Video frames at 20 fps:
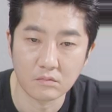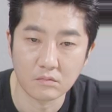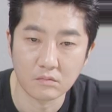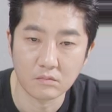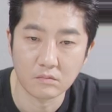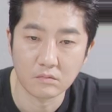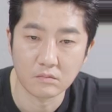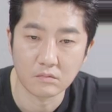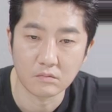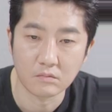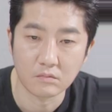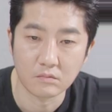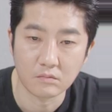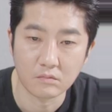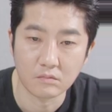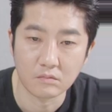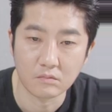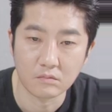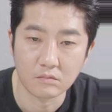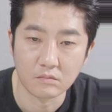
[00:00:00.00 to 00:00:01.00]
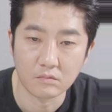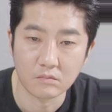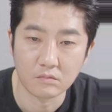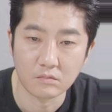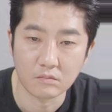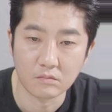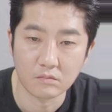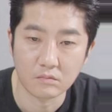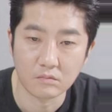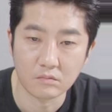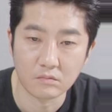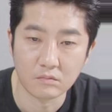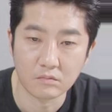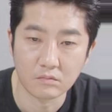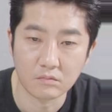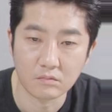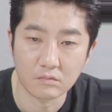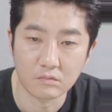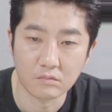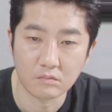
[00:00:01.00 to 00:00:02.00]

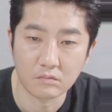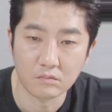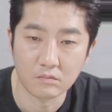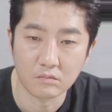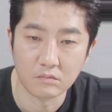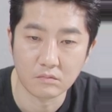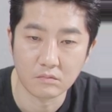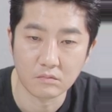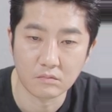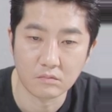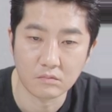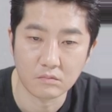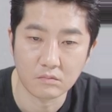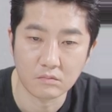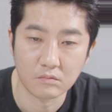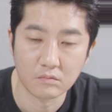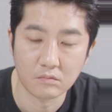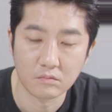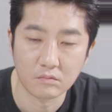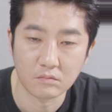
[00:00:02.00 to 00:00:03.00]
This person isn't speaking.